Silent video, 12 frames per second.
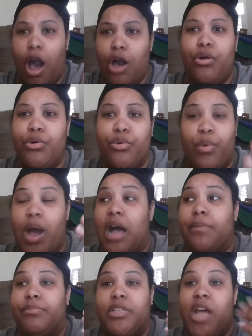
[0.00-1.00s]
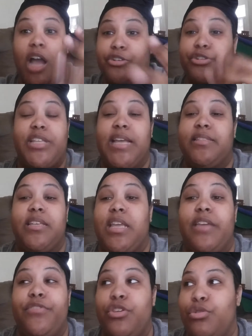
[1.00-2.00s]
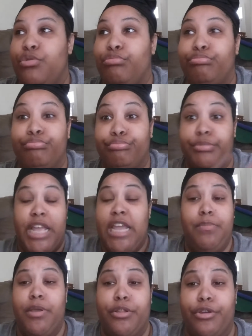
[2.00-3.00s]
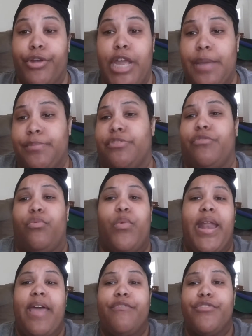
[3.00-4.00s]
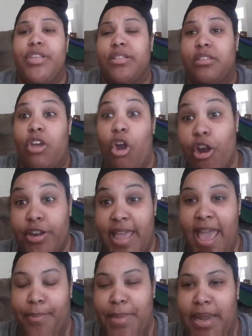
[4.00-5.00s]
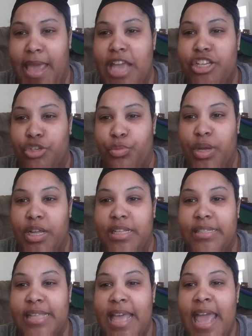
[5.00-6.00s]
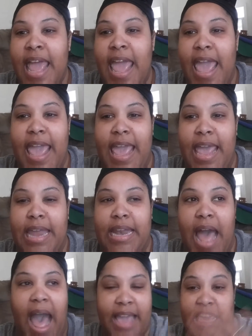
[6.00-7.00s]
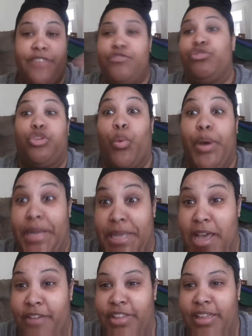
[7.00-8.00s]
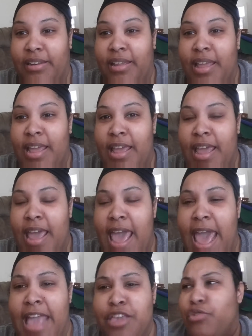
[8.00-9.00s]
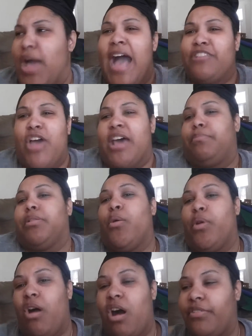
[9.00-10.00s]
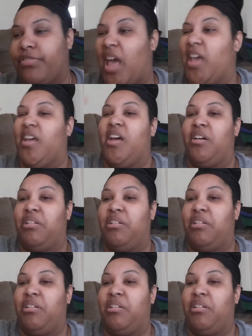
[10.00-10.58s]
oh, the doctor said to give you 10 milligrams of whatever this cardiac medication was, and I give you 20 of it, and I try to blow it off like,